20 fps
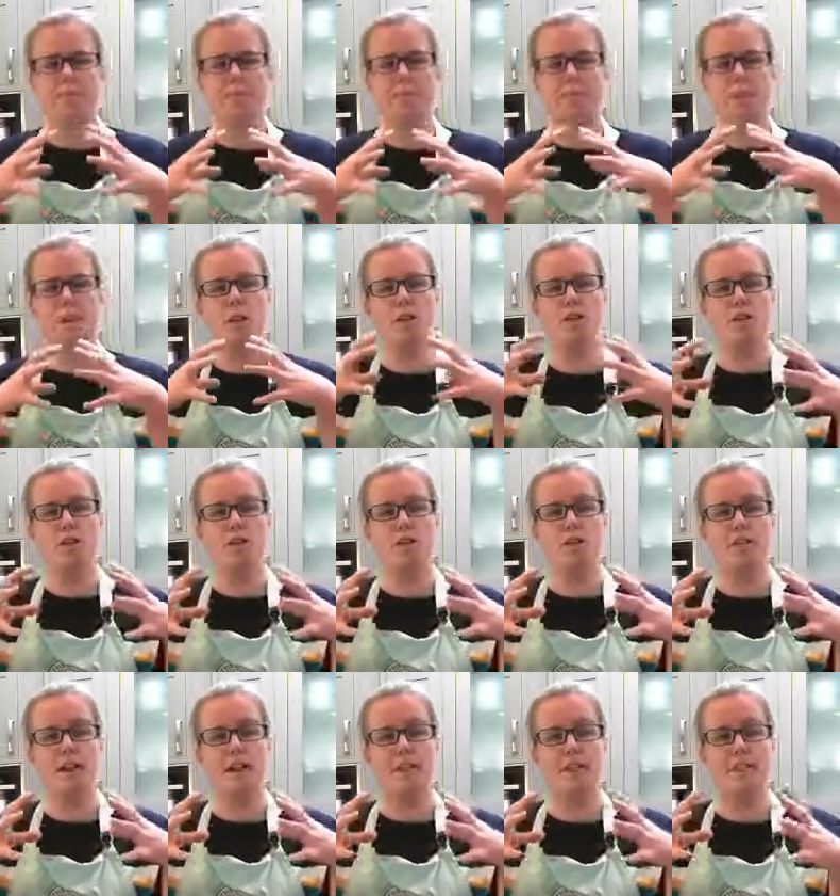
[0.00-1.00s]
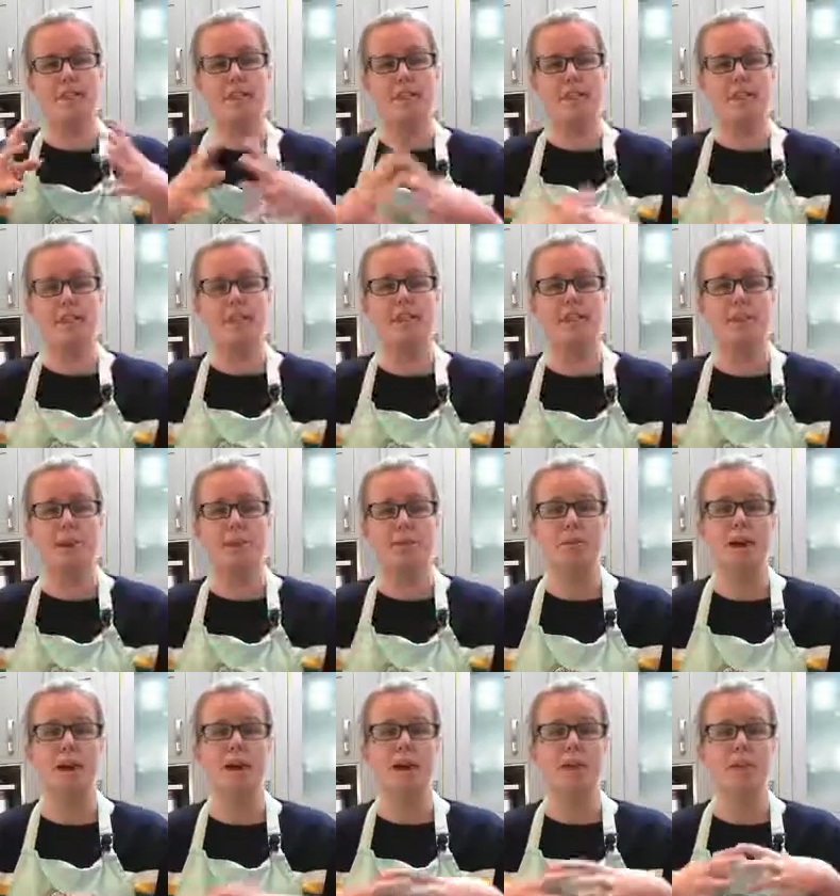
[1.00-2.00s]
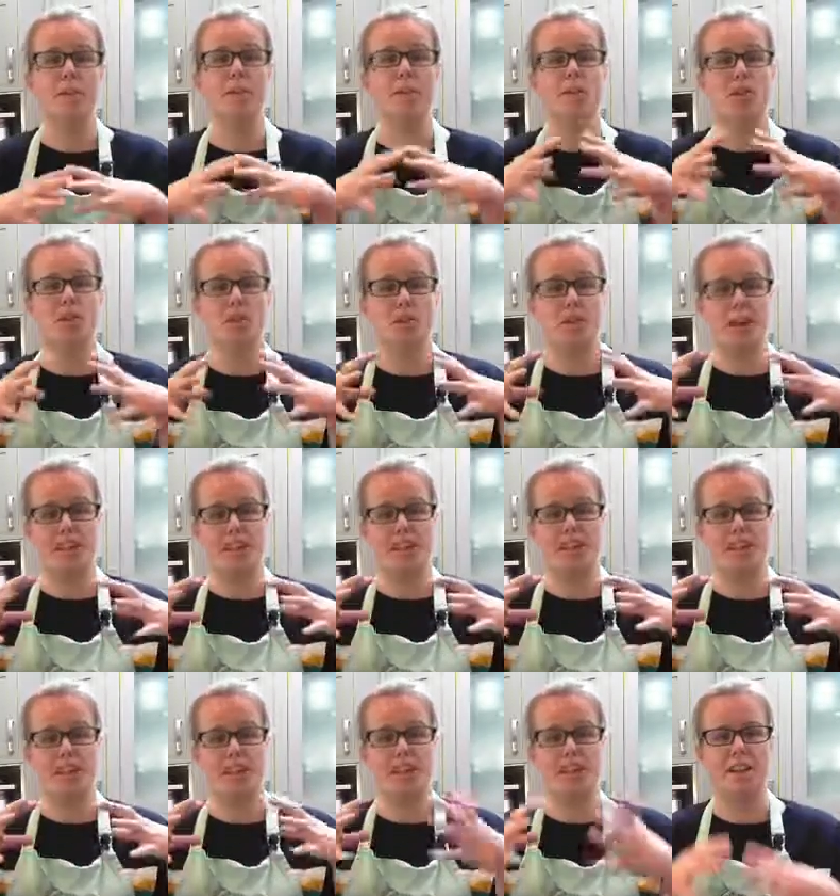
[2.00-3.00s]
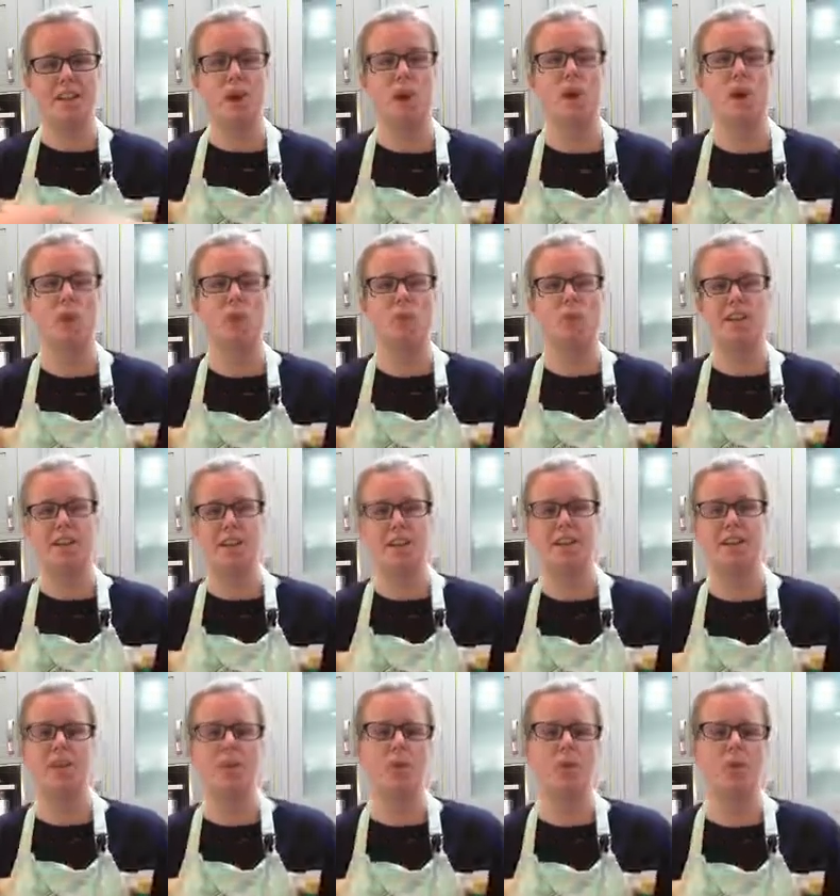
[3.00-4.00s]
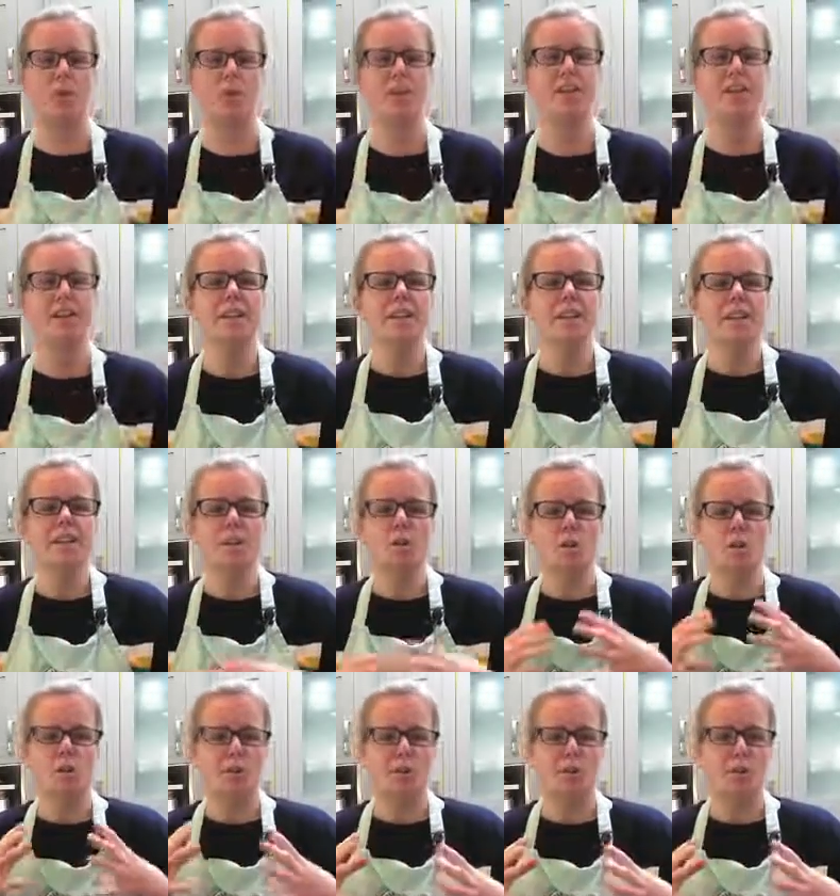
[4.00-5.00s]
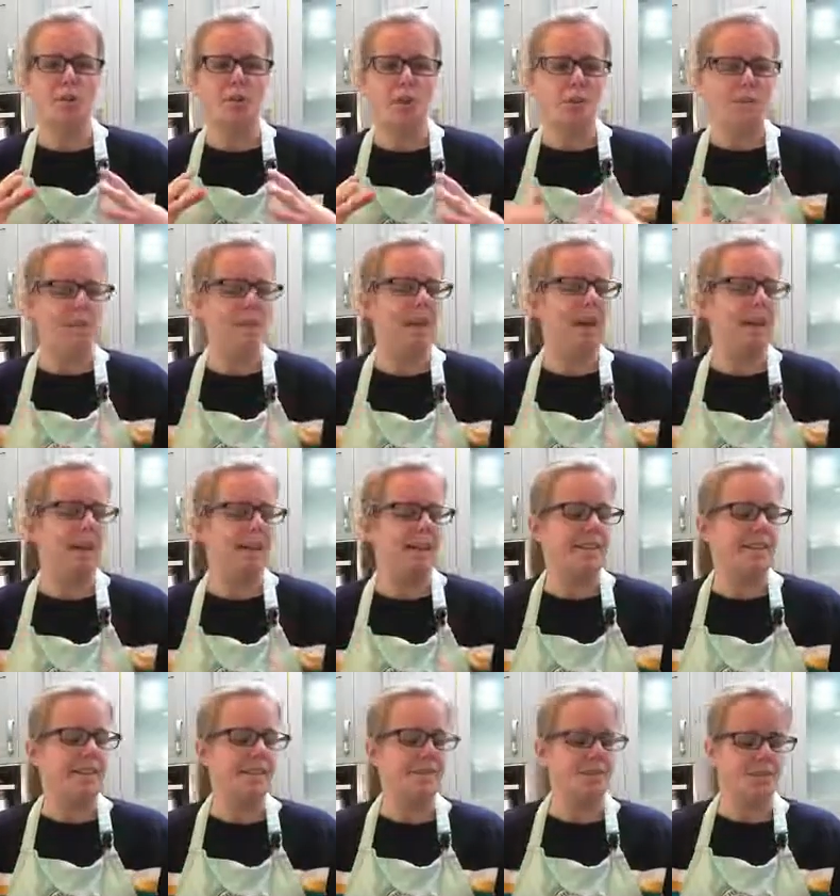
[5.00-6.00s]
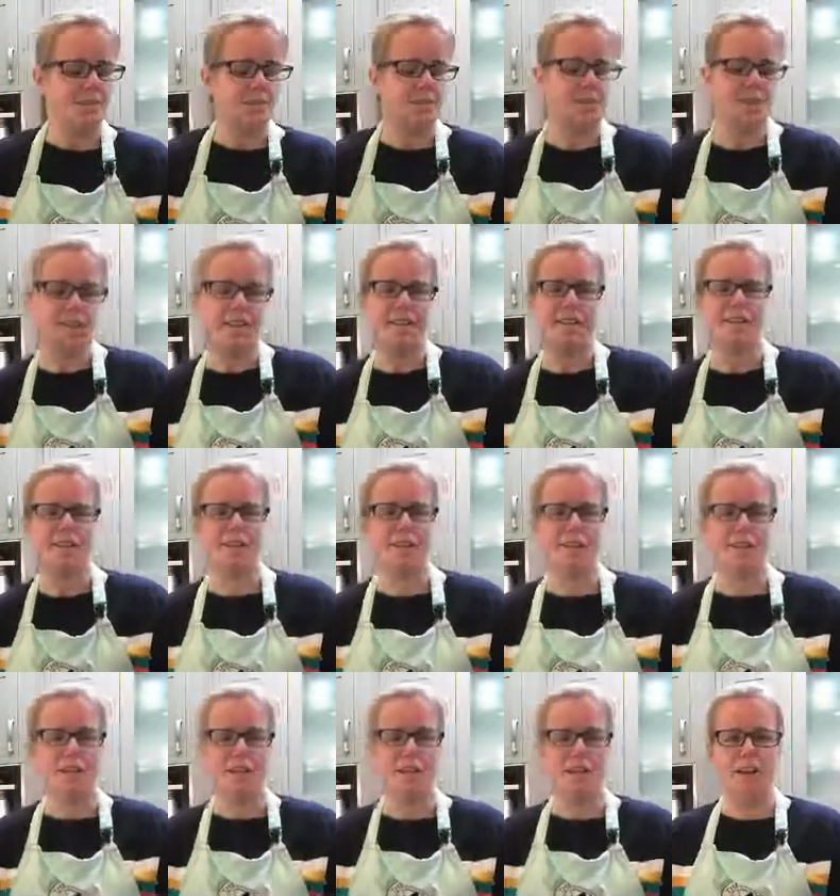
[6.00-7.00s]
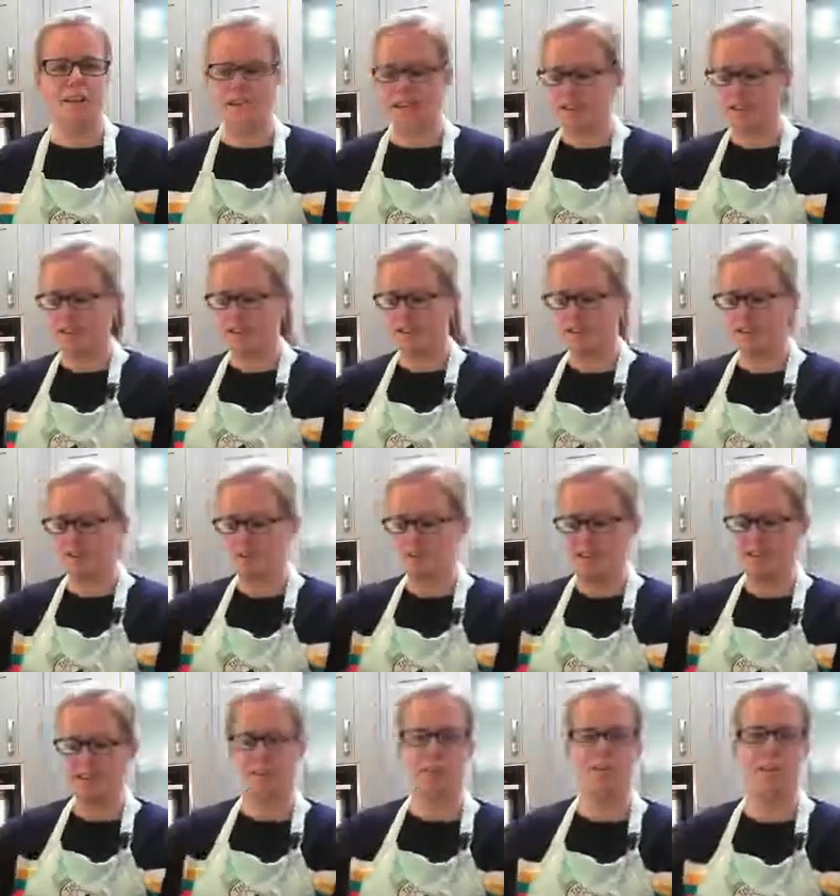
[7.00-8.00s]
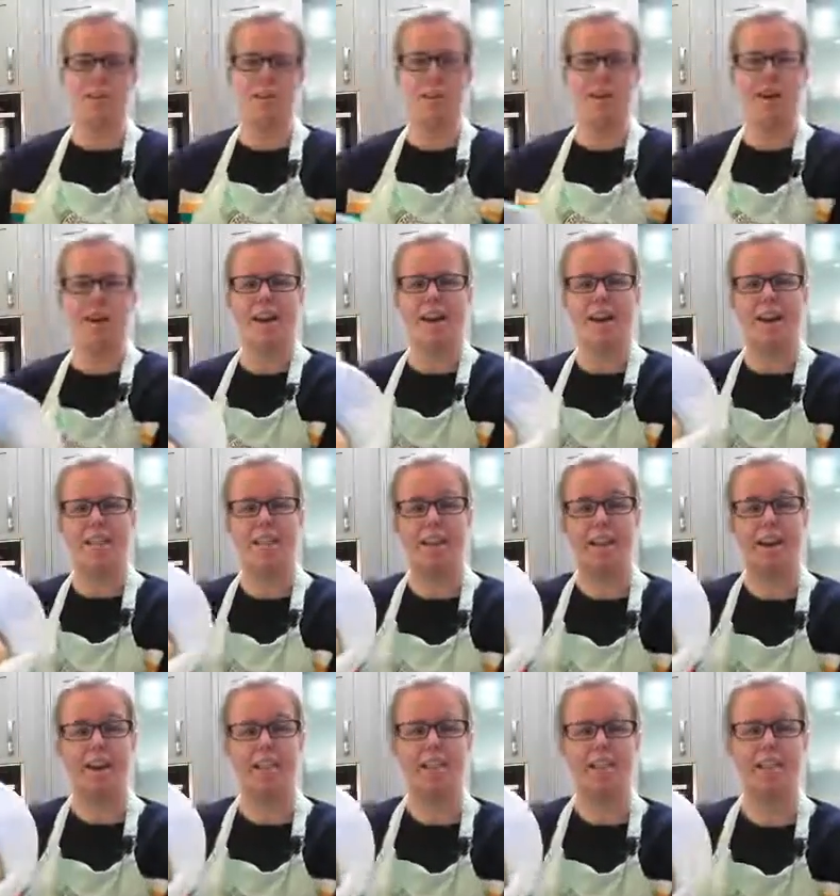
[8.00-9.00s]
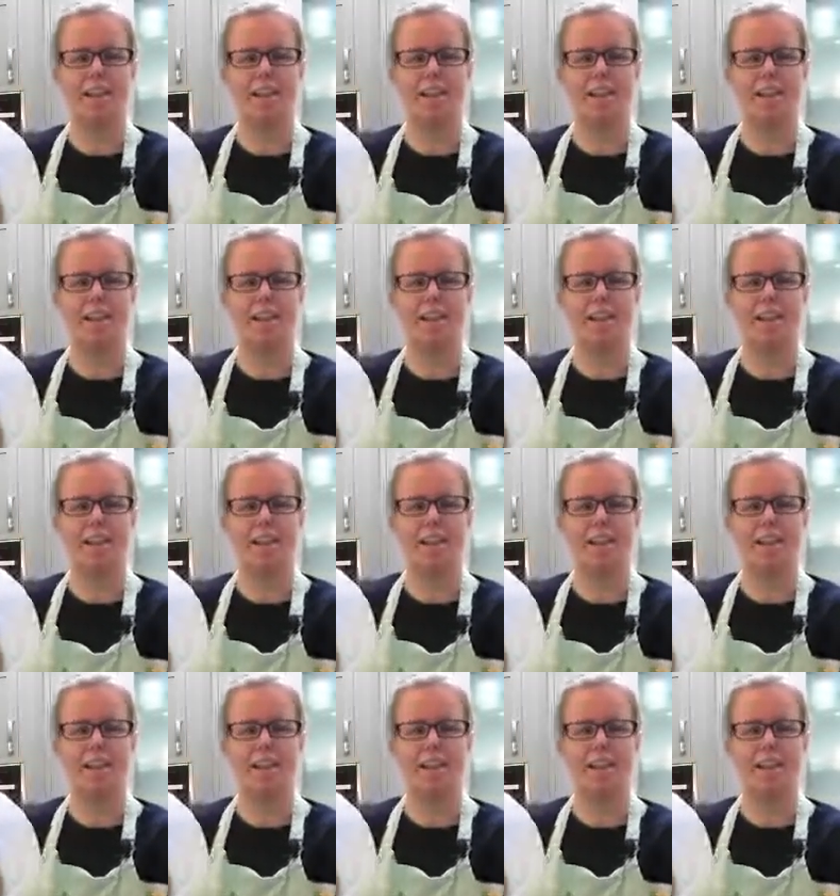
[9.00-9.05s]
gluten strands in the dough are stretching and holding your dough in place. So let's just have a look at some risen dough that I have here.